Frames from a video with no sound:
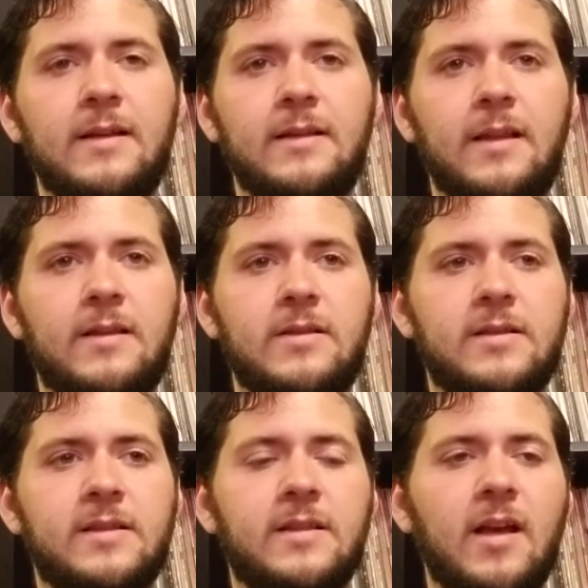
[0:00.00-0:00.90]
they're
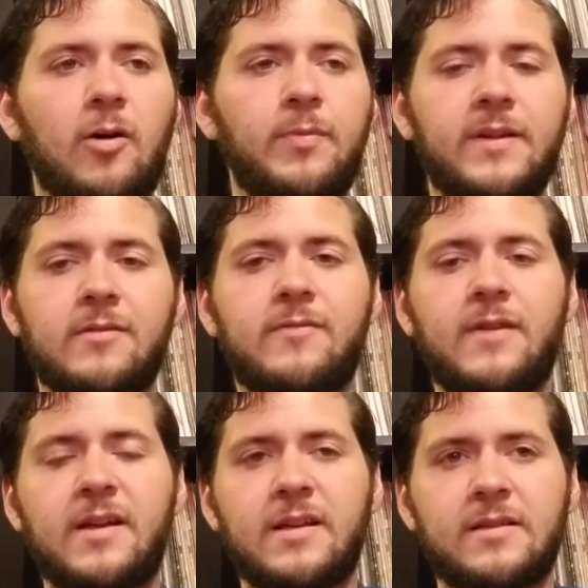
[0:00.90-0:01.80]
just scalping the
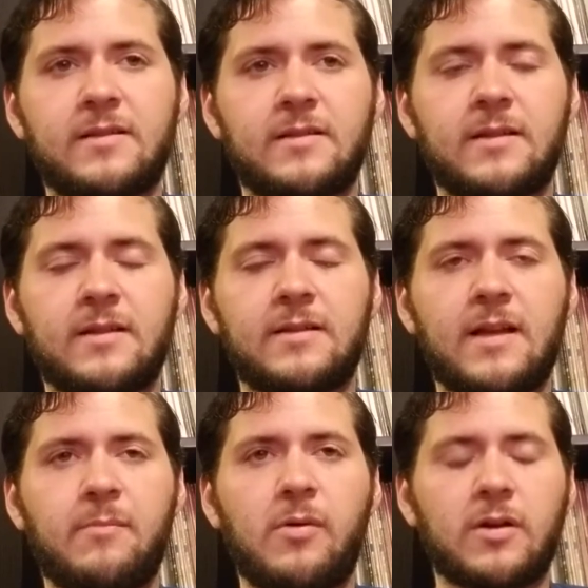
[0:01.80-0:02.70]
fans, and
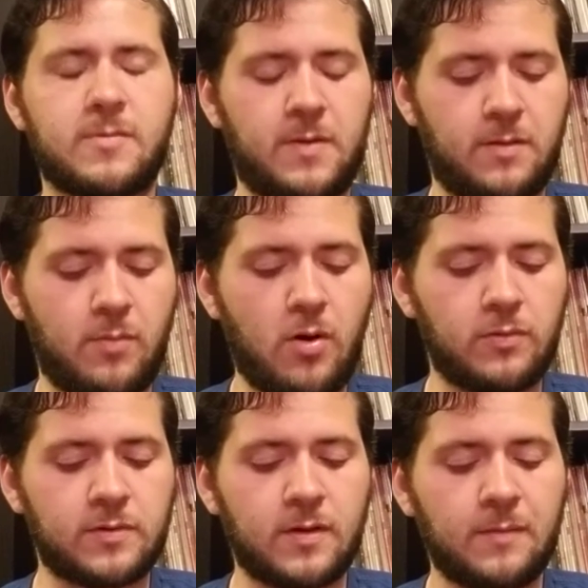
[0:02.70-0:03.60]
that bugs me the most.